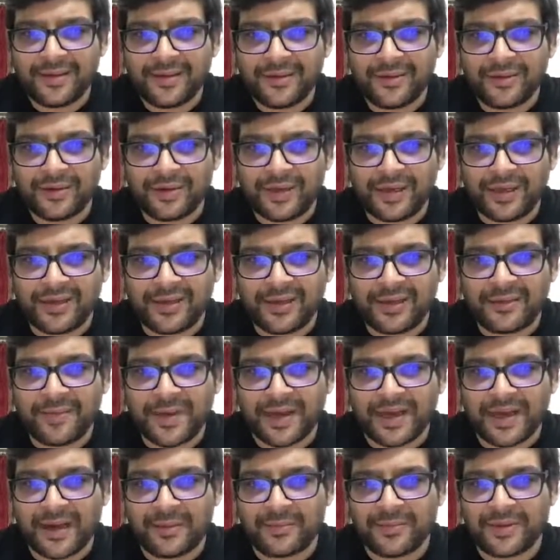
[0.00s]
so this
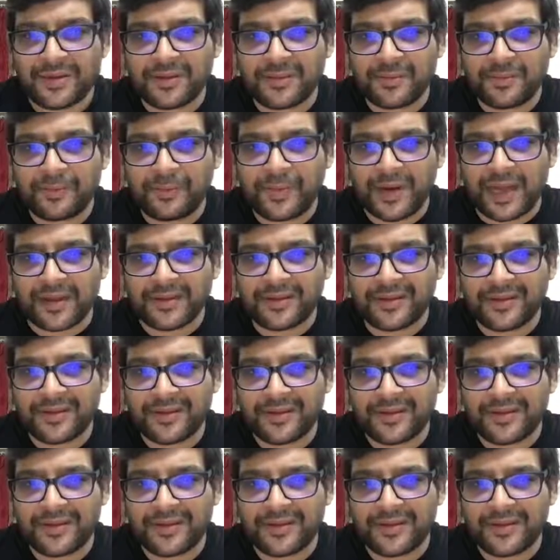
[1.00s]
becomes plus